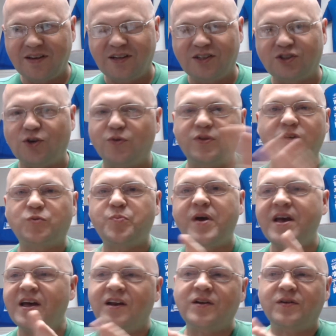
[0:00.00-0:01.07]
So this
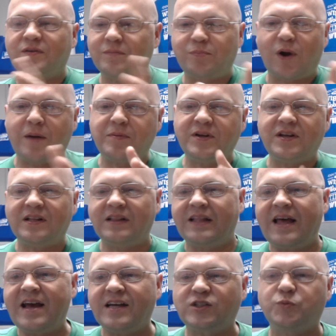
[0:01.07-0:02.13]
band probably didn't
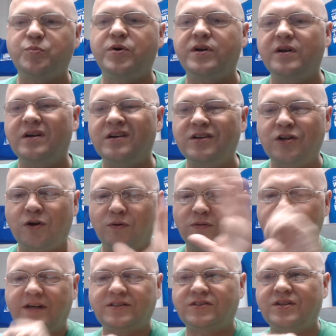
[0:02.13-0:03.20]
last but
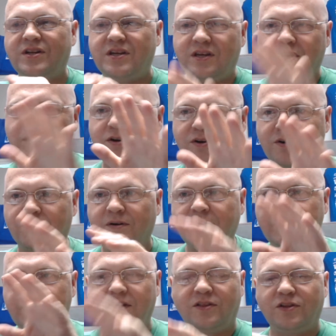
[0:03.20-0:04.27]
less than a year
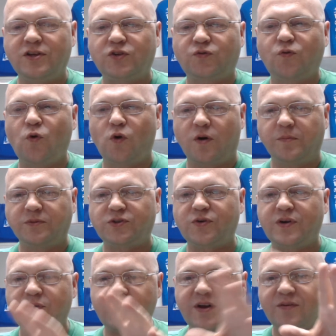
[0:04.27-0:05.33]
in this form. So
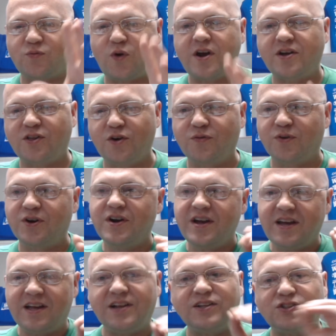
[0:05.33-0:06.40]
here we have White Clover
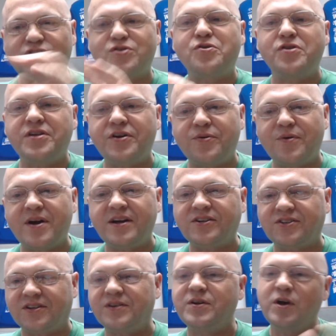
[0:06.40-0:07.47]
in its third
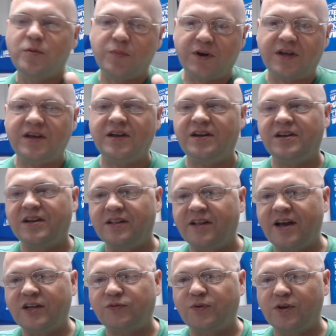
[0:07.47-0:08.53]
iteration, but again, it didn't
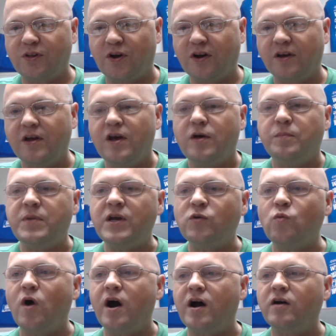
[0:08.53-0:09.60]
last very long.
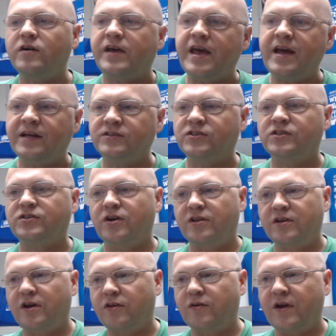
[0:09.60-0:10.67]
Meanwhile, Kansas, on
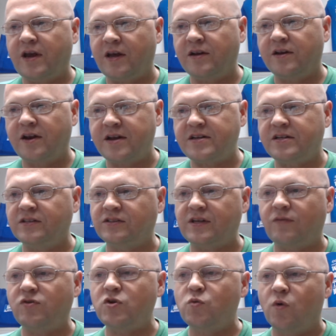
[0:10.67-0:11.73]
the other hand, in
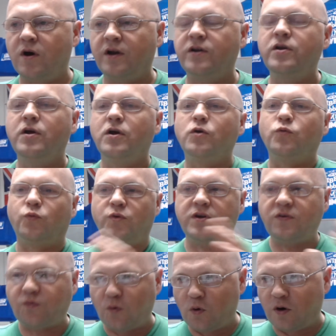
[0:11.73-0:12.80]
1971,
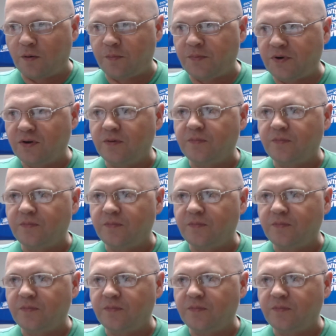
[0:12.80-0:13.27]
reformed